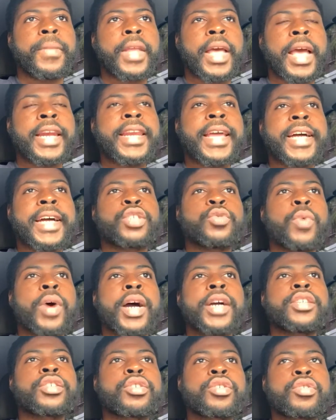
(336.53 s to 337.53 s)
And that's
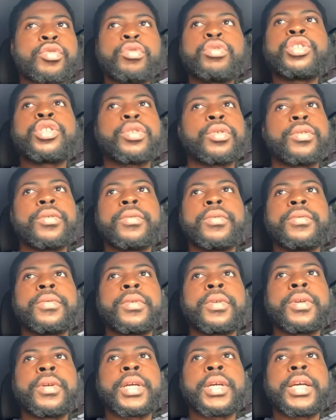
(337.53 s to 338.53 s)
why it's crucial.
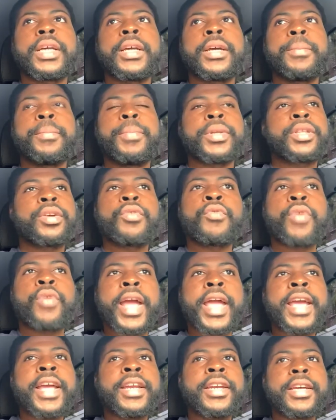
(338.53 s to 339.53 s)
But the
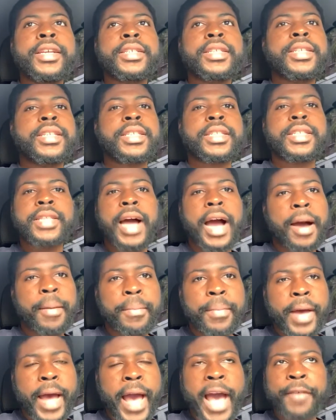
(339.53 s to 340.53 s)
rain doesn't stop
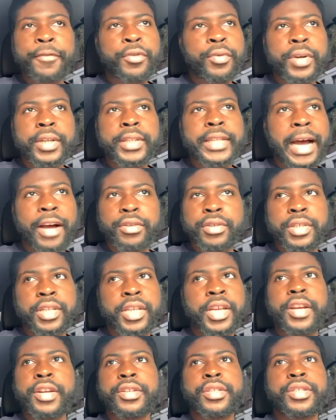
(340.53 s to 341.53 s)
after a thousand
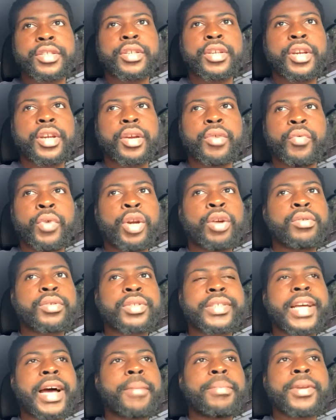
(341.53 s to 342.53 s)
years. We don't
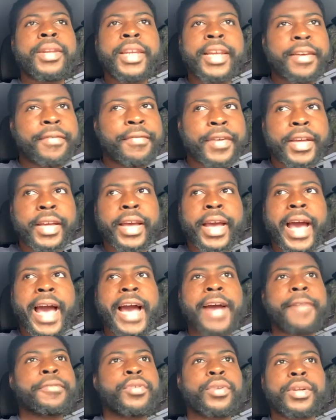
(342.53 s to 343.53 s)
stop living
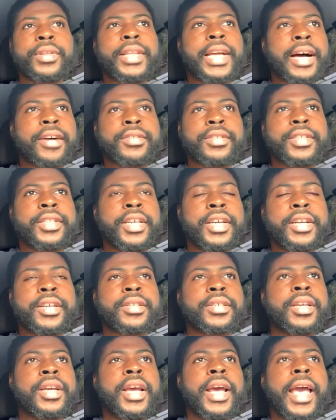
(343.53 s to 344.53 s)
after a thousand
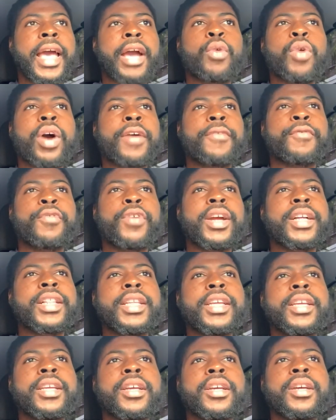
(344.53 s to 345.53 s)
years. And quite
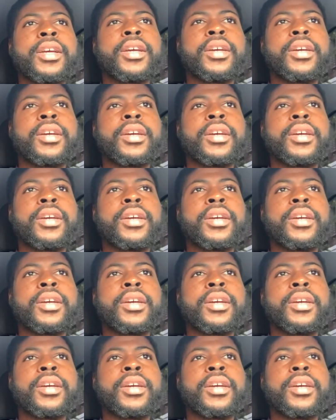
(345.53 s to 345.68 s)
frankly,